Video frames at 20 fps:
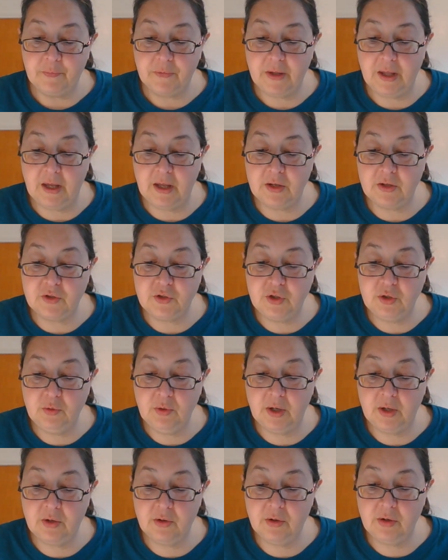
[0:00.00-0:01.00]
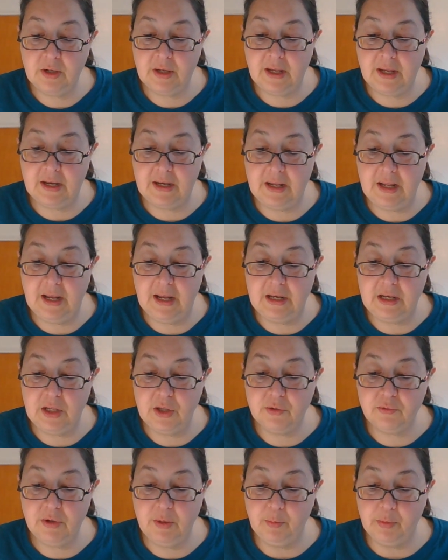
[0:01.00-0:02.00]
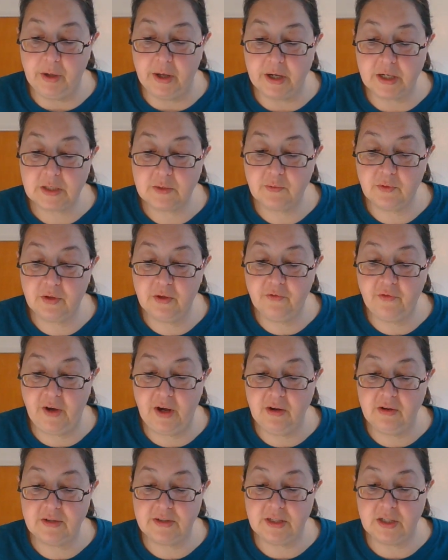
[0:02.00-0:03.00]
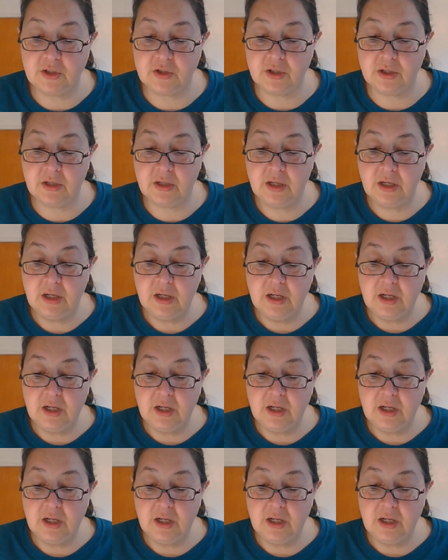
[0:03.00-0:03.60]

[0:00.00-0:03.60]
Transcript: and 283 blocks for the fire station.